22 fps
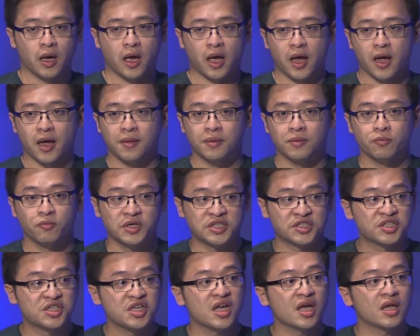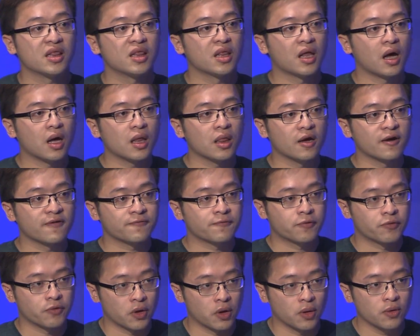And we see a lot of
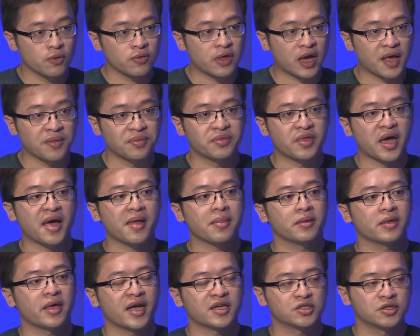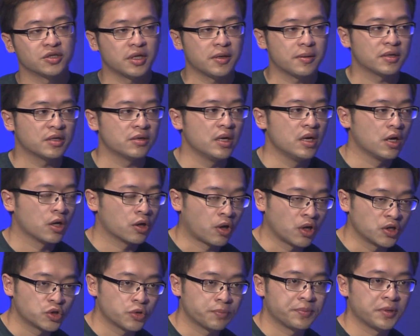growth, and that actually
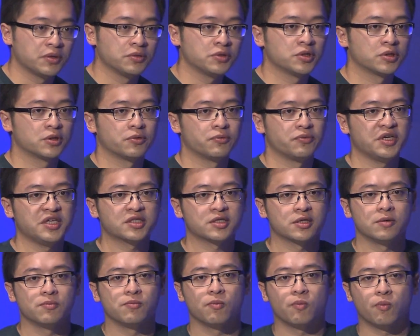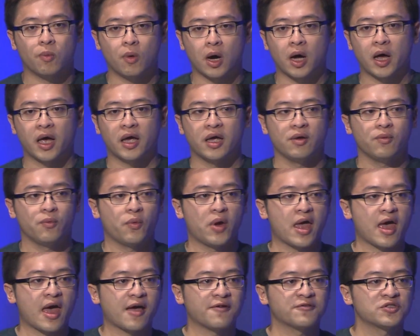contributes to the reason why we
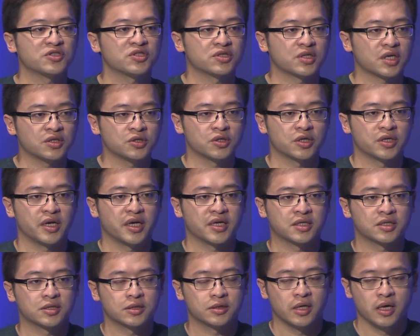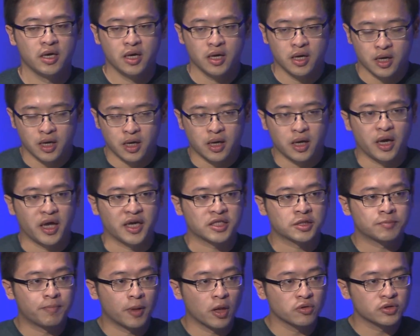have such an
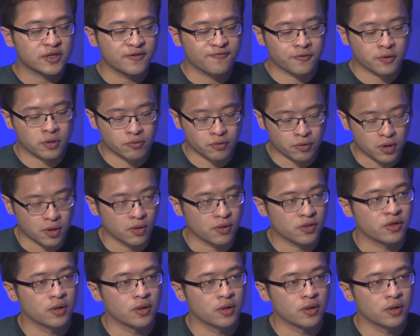explosive growth.